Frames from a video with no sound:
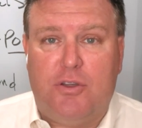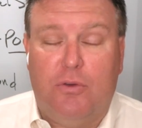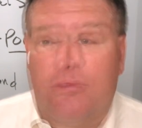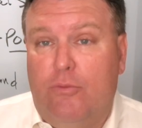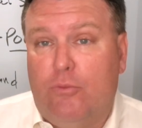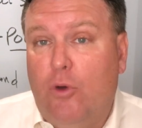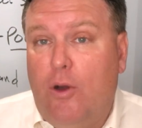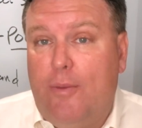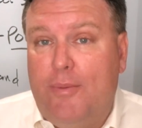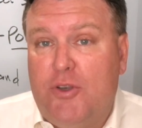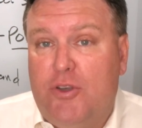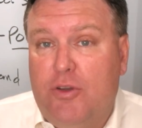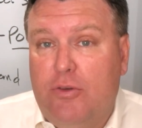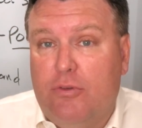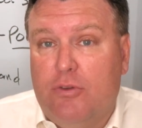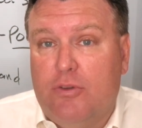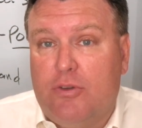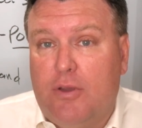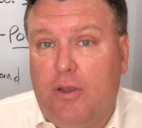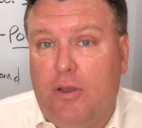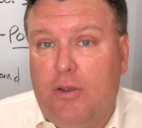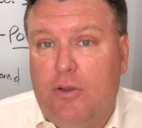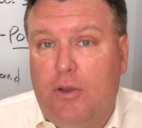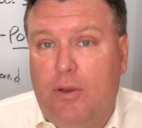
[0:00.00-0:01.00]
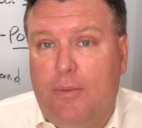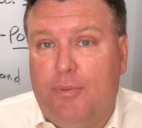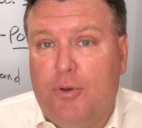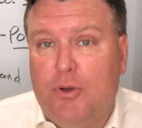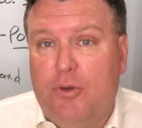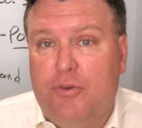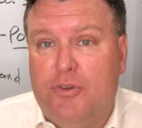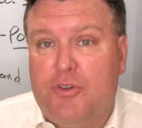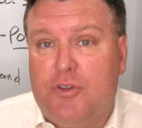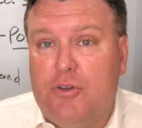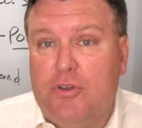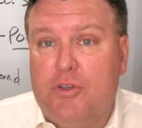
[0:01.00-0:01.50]
Raw materials
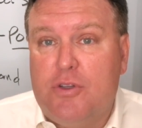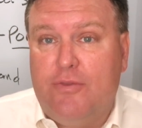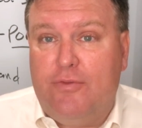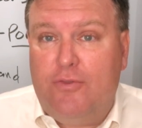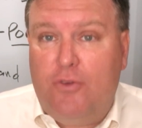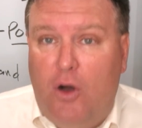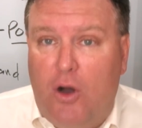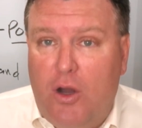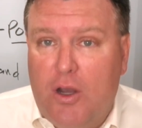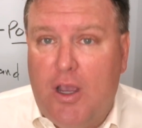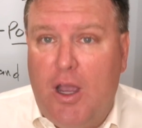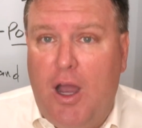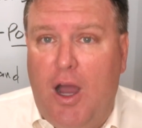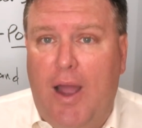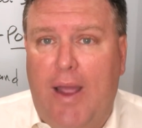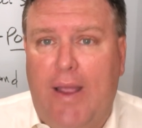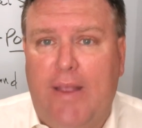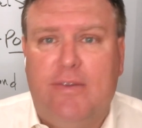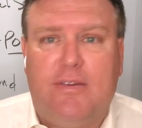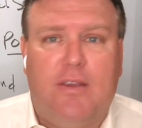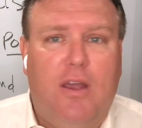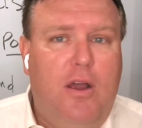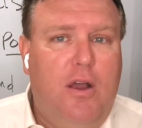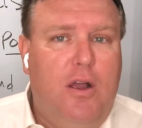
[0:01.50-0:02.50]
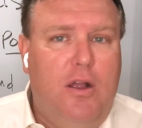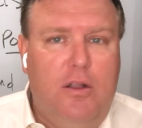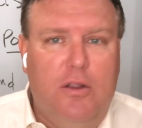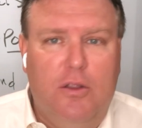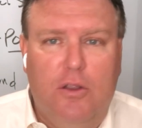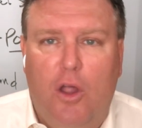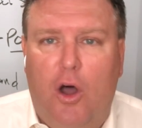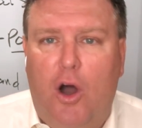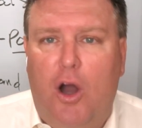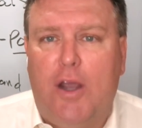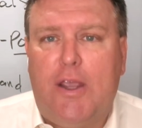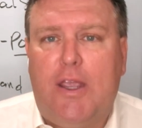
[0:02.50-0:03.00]
producers of all kinds,
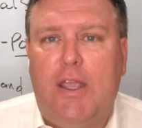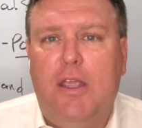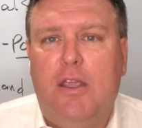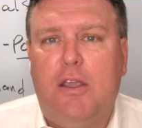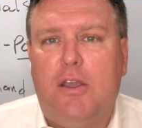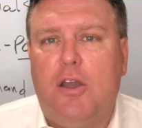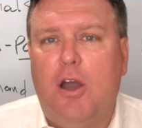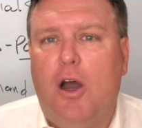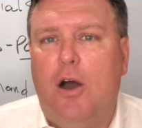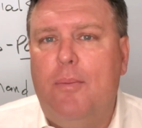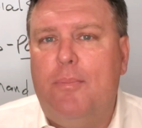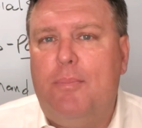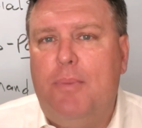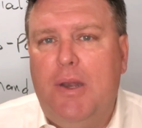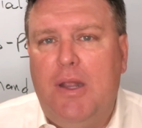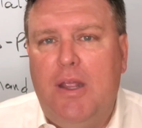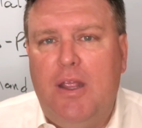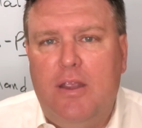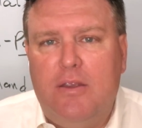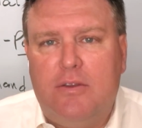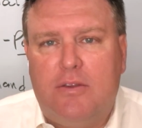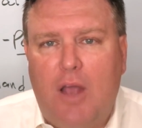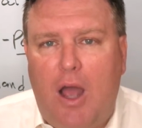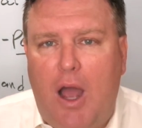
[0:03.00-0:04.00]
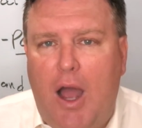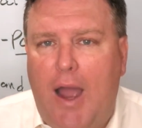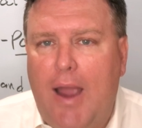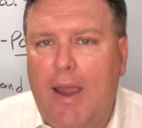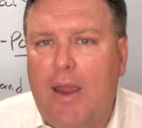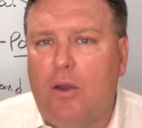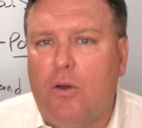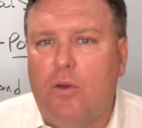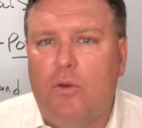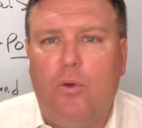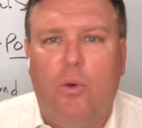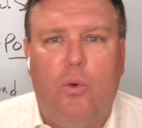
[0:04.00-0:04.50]
logging companies,
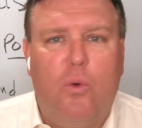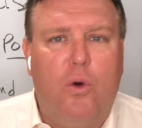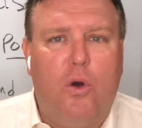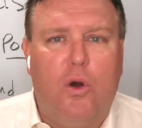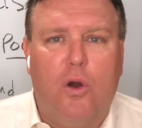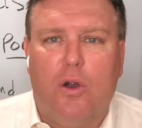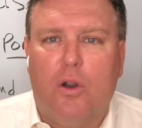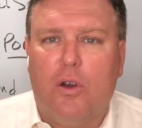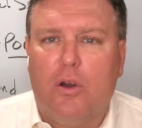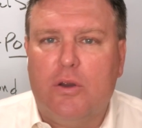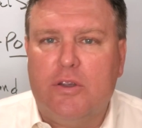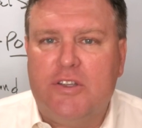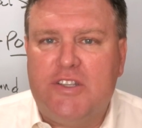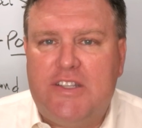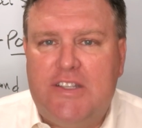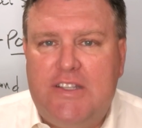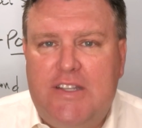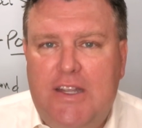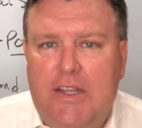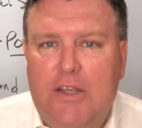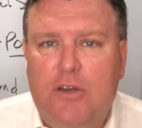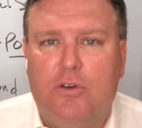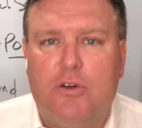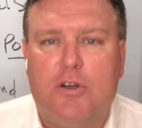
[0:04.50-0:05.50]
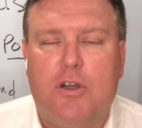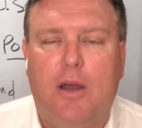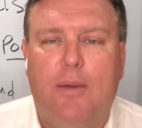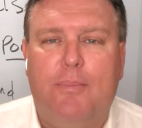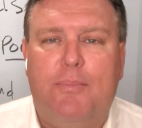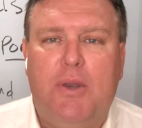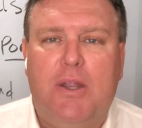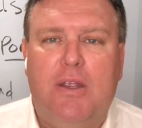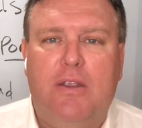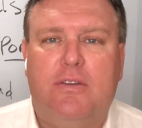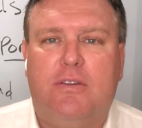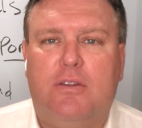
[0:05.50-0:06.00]
iron ore, steel
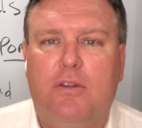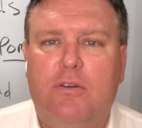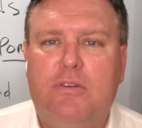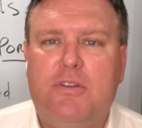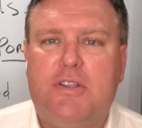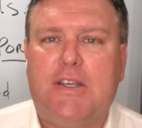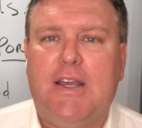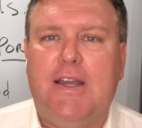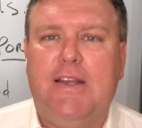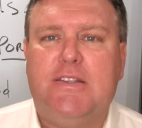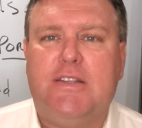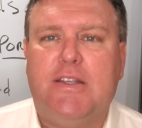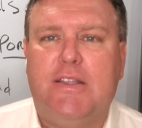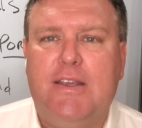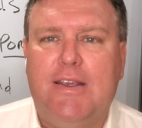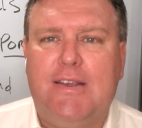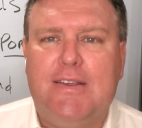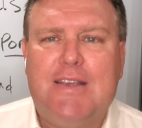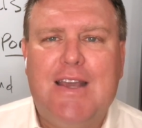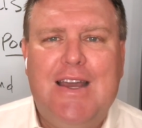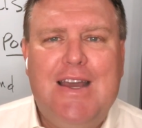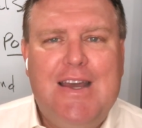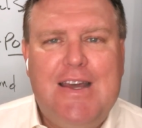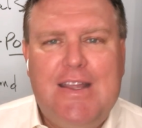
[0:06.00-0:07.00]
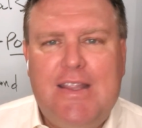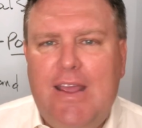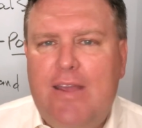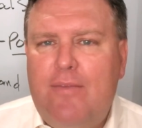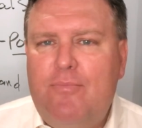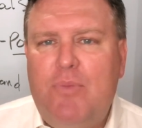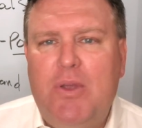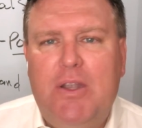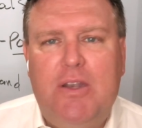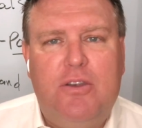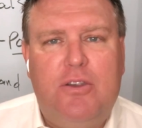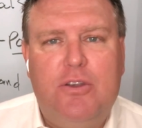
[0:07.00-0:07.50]
companies, those kinds of things,
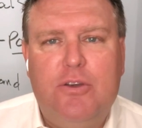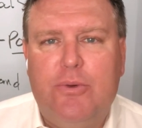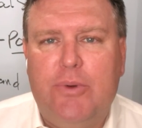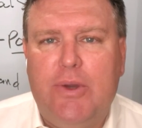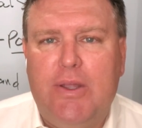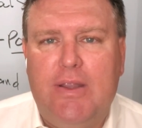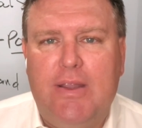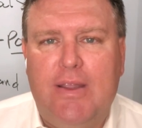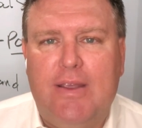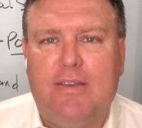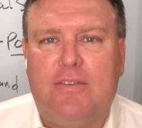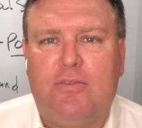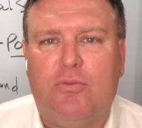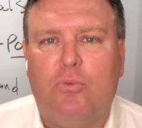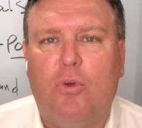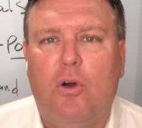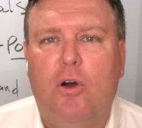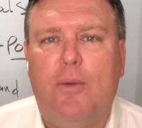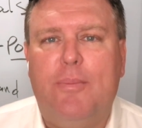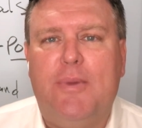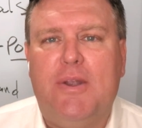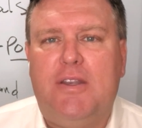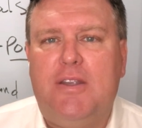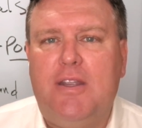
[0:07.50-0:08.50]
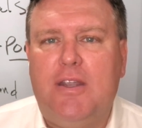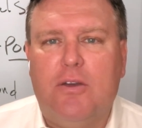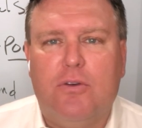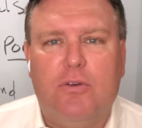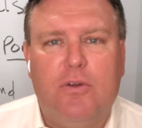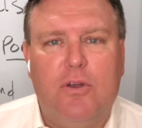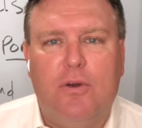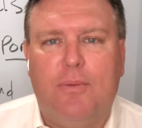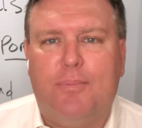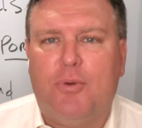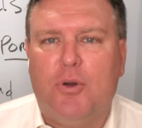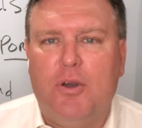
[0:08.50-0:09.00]
they've been doing this raw
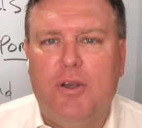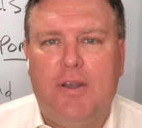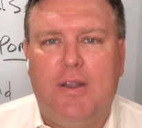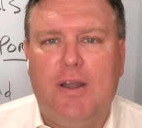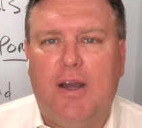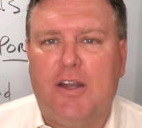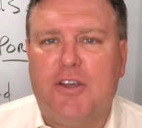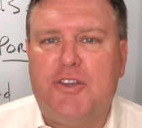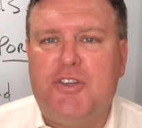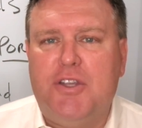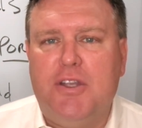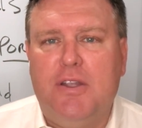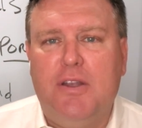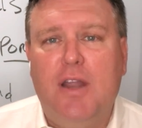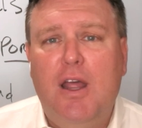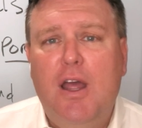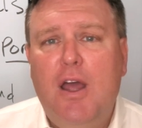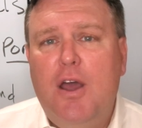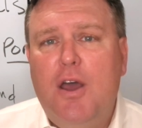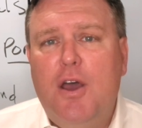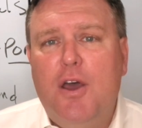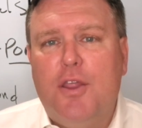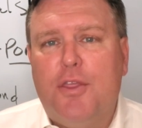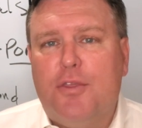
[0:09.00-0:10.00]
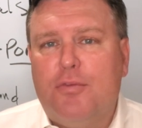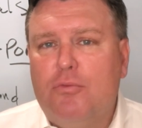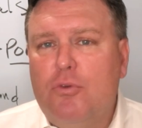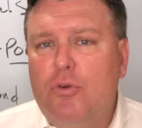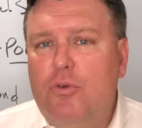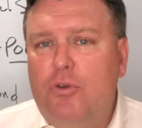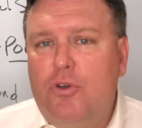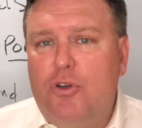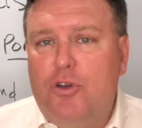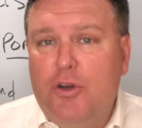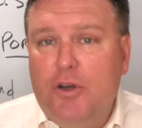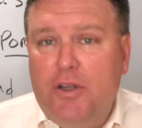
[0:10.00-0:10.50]
material production
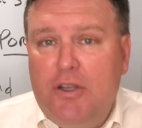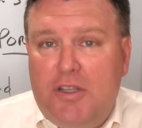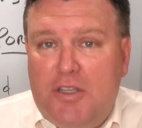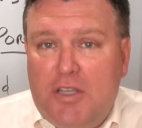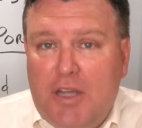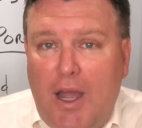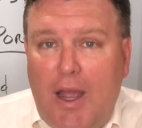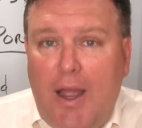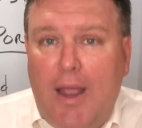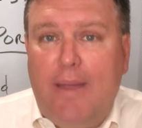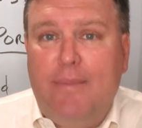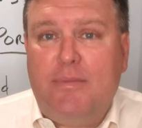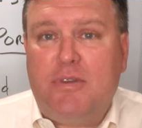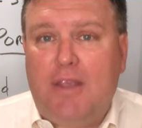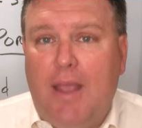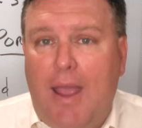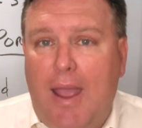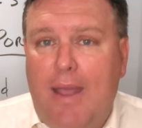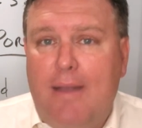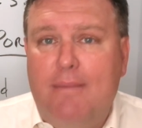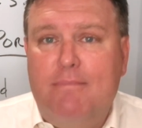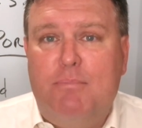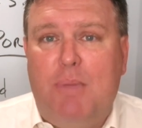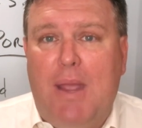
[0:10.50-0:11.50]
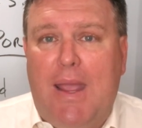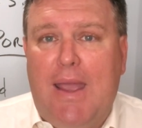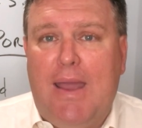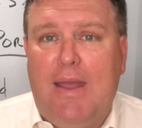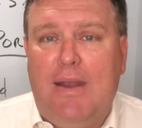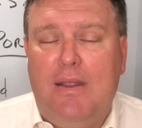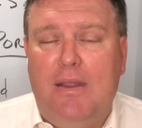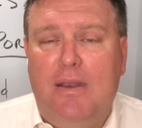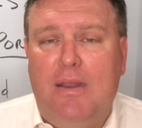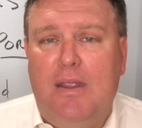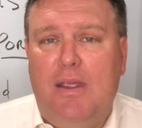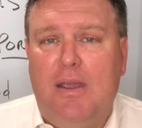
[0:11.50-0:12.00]
through good times and
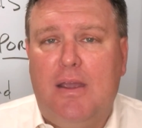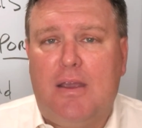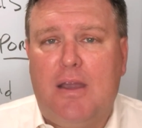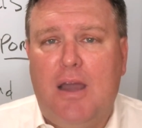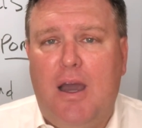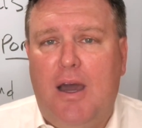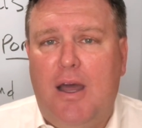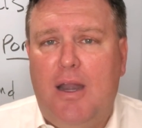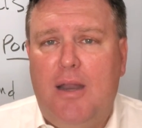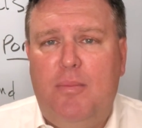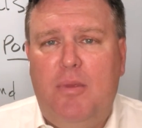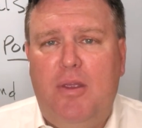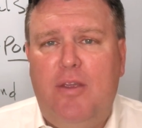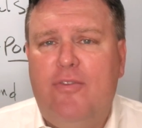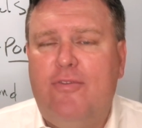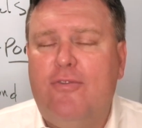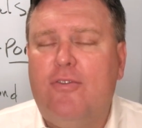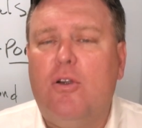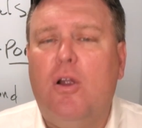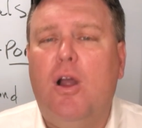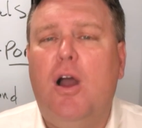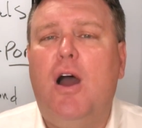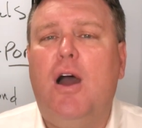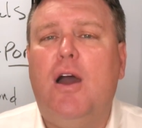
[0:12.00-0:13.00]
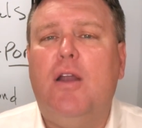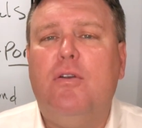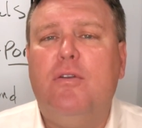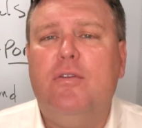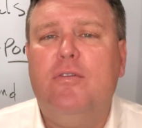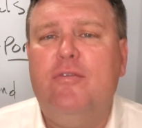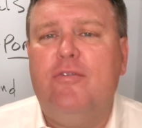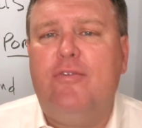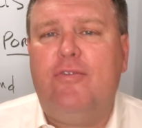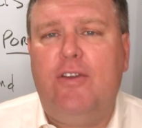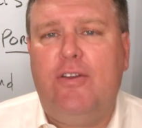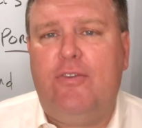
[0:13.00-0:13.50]
bad in the economy for
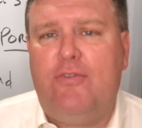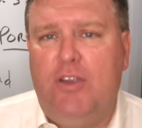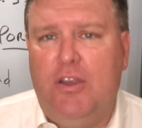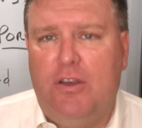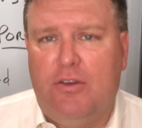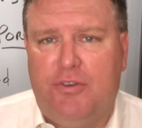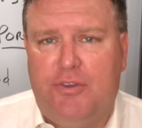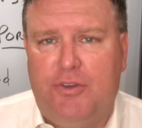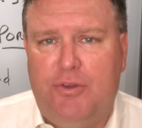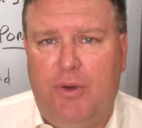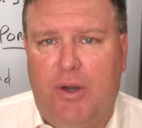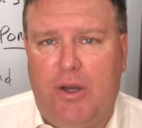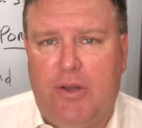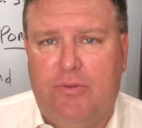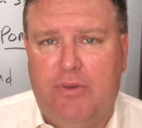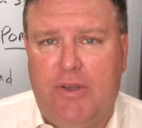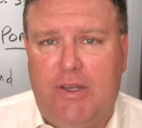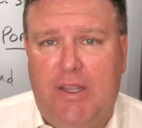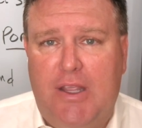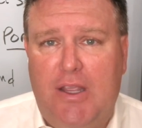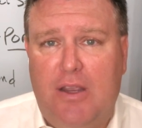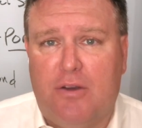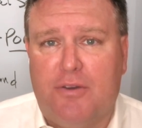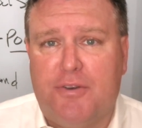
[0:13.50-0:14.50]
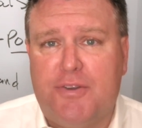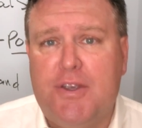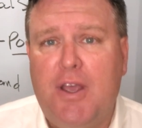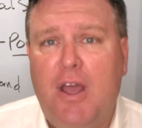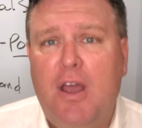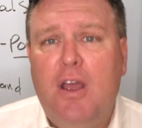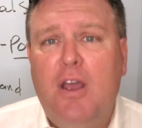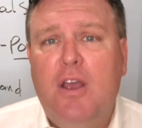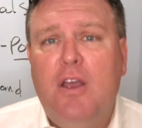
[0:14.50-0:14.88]
150 or 200 years.